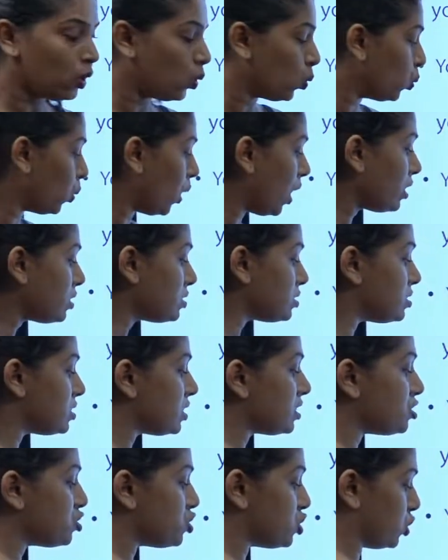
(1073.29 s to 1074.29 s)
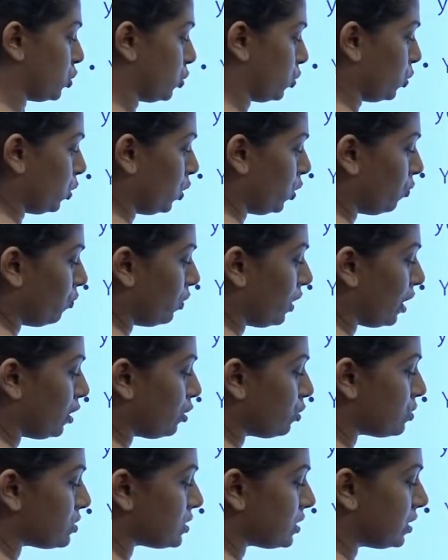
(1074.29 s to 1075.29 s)
What did you? We are
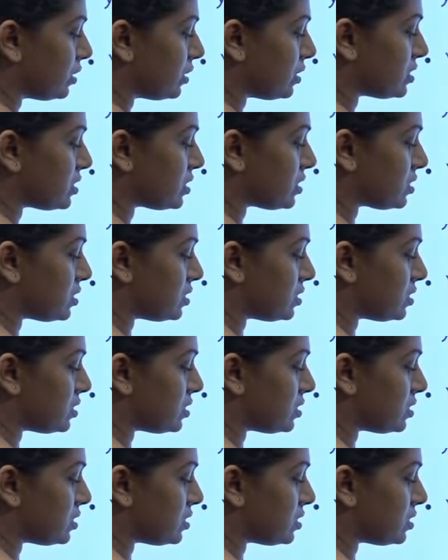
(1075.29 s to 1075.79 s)
using this